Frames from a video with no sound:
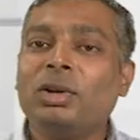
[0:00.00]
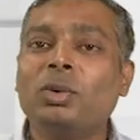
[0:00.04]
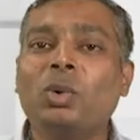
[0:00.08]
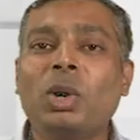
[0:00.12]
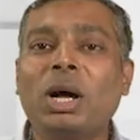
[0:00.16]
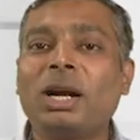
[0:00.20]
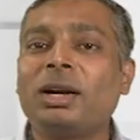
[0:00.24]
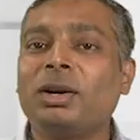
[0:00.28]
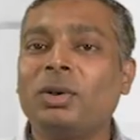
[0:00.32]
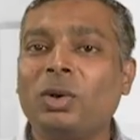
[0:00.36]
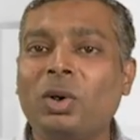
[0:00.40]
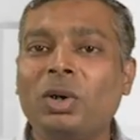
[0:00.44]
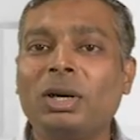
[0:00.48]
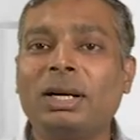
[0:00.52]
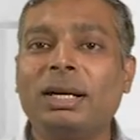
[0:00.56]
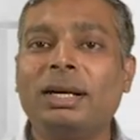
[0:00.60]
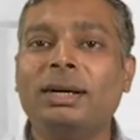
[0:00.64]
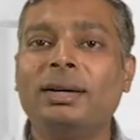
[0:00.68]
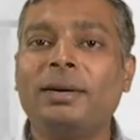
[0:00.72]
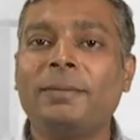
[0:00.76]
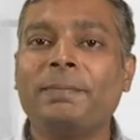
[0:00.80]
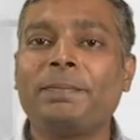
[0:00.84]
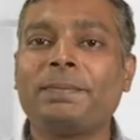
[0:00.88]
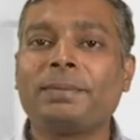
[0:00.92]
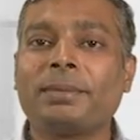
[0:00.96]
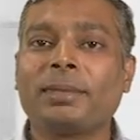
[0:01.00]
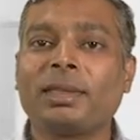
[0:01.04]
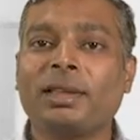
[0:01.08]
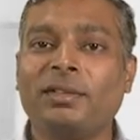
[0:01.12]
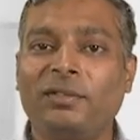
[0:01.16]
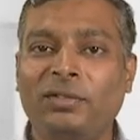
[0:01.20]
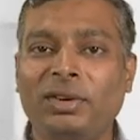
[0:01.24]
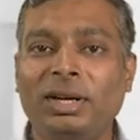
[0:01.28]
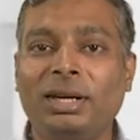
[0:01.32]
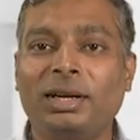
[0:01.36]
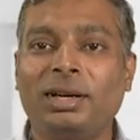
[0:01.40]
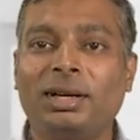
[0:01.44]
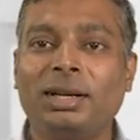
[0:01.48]
are not
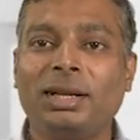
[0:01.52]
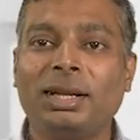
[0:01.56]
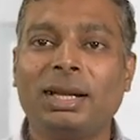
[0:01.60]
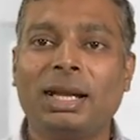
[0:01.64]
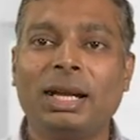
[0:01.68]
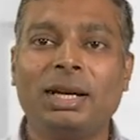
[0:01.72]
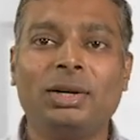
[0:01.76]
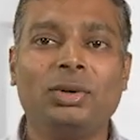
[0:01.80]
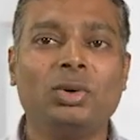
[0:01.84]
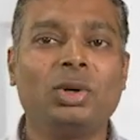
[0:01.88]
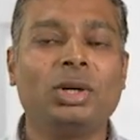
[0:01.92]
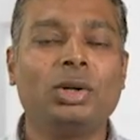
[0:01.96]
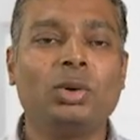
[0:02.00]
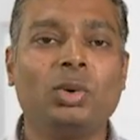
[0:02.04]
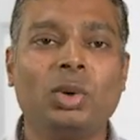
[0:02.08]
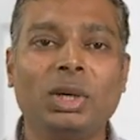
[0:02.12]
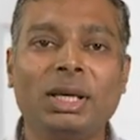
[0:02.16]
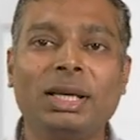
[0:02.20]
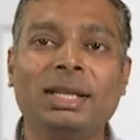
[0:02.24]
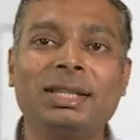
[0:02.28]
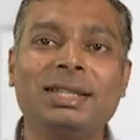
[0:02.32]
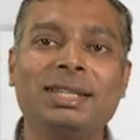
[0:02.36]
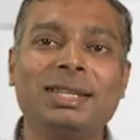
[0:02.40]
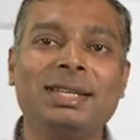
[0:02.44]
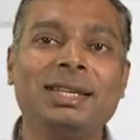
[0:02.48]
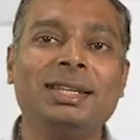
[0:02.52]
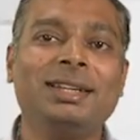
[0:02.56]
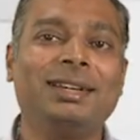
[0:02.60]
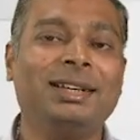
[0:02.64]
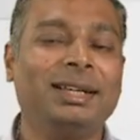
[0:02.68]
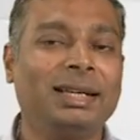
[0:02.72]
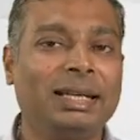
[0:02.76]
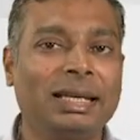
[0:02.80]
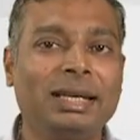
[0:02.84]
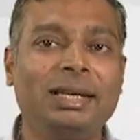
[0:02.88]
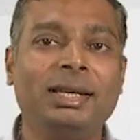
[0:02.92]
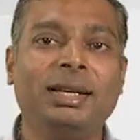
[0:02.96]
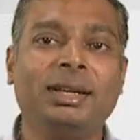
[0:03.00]
fit and you are doing the
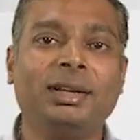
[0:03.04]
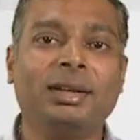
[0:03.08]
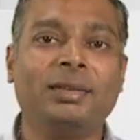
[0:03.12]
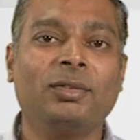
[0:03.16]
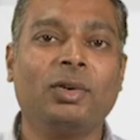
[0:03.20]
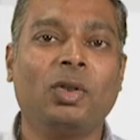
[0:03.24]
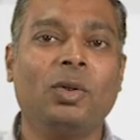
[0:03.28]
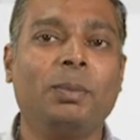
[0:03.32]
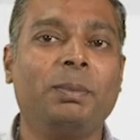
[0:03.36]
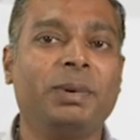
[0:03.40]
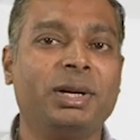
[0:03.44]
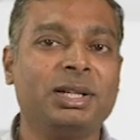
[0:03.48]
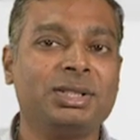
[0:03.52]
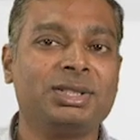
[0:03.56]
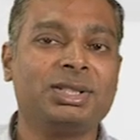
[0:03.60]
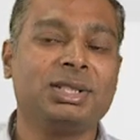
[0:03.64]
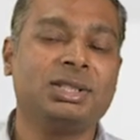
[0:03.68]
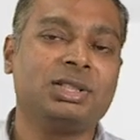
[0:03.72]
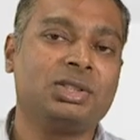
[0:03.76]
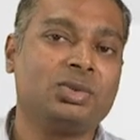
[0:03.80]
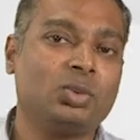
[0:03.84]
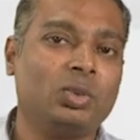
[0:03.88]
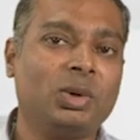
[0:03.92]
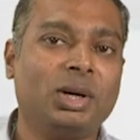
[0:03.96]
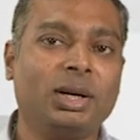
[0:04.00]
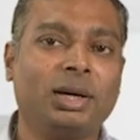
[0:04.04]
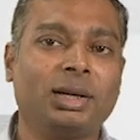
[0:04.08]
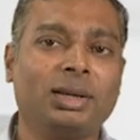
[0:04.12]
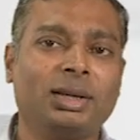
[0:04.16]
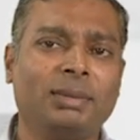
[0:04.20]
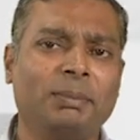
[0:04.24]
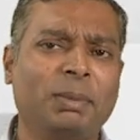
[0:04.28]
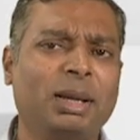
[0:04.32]
retailing operations work,